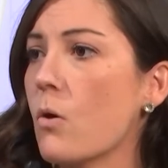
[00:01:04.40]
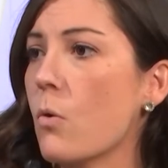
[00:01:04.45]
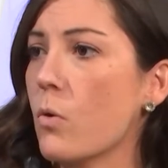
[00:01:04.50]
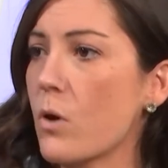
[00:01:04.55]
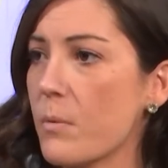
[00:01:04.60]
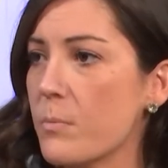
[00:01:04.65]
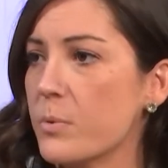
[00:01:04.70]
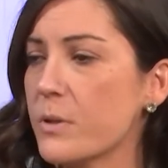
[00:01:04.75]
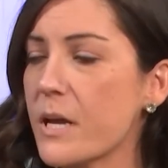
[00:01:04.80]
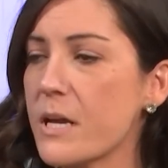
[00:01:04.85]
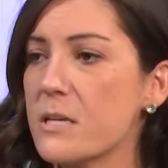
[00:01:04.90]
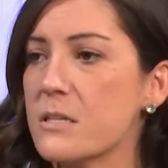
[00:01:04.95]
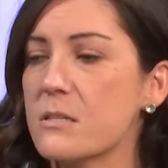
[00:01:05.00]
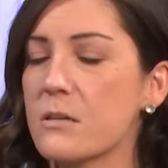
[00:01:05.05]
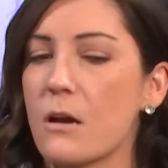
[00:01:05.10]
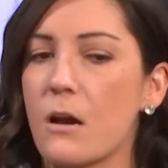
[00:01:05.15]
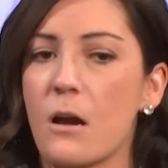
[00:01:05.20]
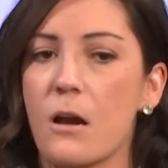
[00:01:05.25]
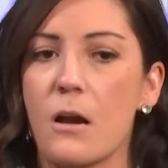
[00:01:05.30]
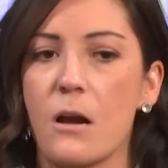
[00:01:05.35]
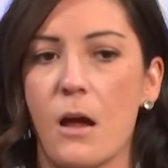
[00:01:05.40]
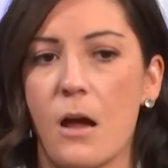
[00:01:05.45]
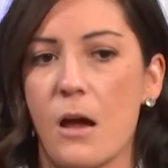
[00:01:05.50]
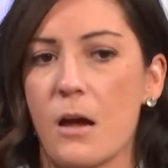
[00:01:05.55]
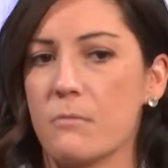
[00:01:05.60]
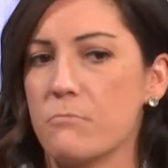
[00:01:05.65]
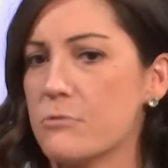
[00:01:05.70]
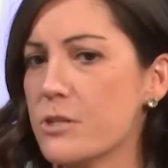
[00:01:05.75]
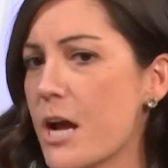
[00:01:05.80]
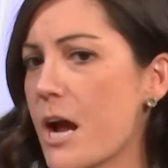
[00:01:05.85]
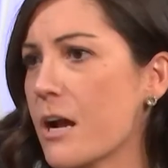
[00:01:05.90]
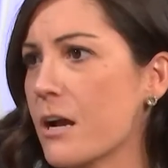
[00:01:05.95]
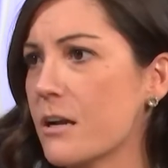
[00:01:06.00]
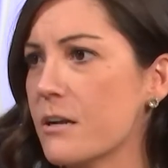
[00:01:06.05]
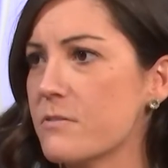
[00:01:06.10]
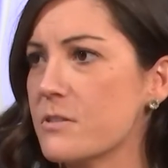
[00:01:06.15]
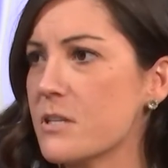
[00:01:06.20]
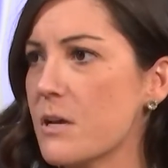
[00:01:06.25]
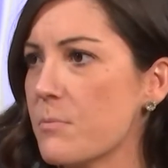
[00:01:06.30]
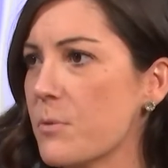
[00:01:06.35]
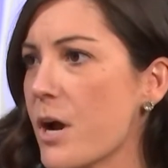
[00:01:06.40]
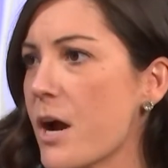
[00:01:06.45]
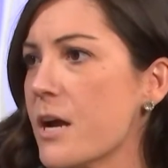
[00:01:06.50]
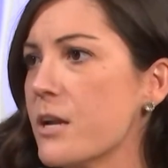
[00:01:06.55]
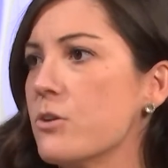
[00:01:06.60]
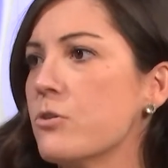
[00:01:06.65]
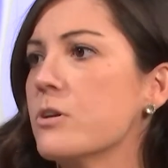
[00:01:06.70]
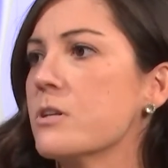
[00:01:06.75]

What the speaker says: or a blazer, jacket of some kind.